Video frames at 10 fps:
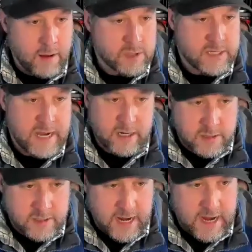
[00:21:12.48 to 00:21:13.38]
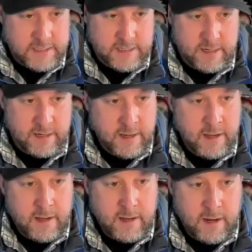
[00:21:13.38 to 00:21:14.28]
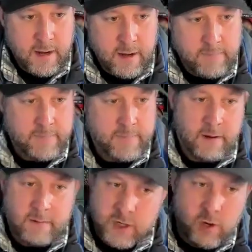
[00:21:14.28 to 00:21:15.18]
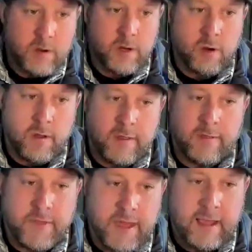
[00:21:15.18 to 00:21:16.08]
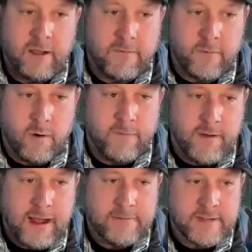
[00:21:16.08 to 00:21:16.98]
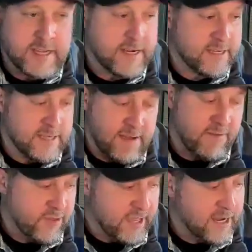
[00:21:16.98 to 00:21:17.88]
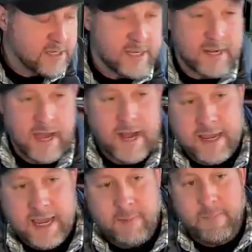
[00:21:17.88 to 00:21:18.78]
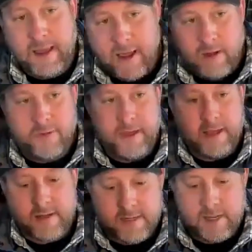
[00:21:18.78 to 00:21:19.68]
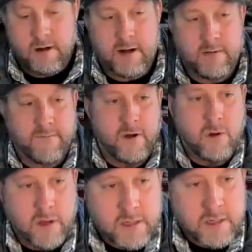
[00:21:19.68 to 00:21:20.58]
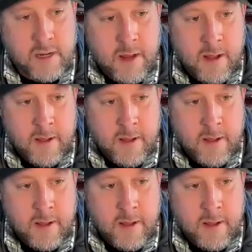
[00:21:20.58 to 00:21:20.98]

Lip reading: I was exercising. Doing the thing, 4, 5, 6, 7 things that kind of keep me healthy and centered and focused